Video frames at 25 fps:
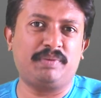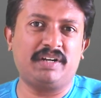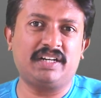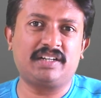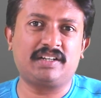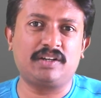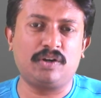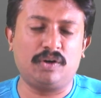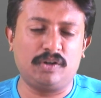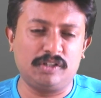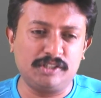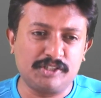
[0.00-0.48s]

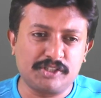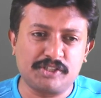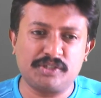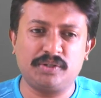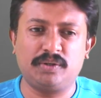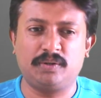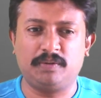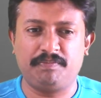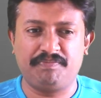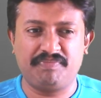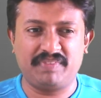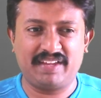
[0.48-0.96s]
but
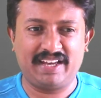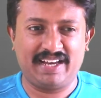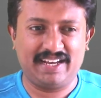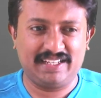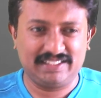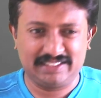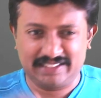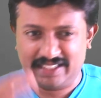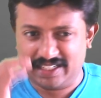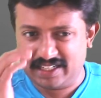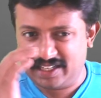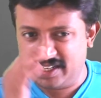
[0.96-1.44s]
also
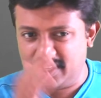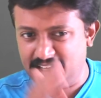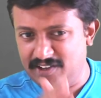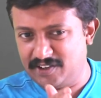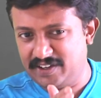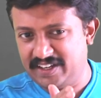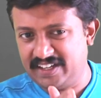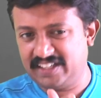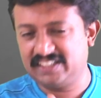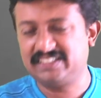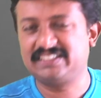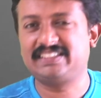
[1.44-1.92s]
has an eye
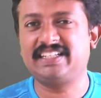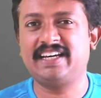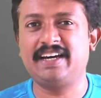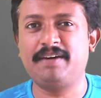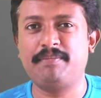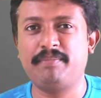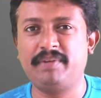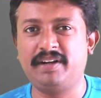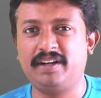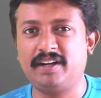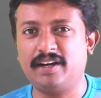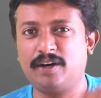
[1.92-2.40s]
on
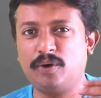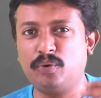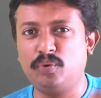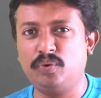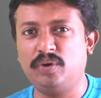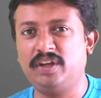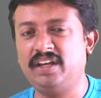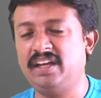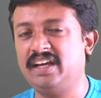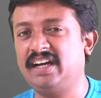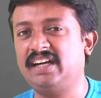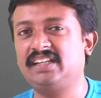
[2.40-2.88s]
exam and
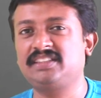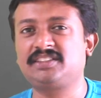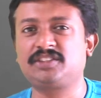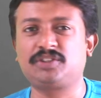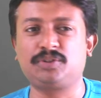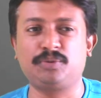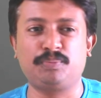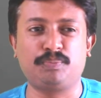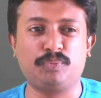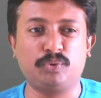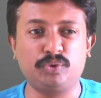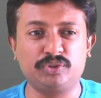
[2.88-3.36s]
how he has
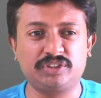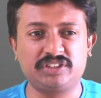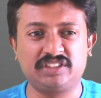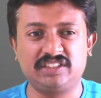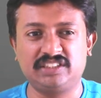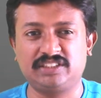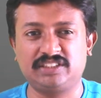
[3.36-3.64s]
to boost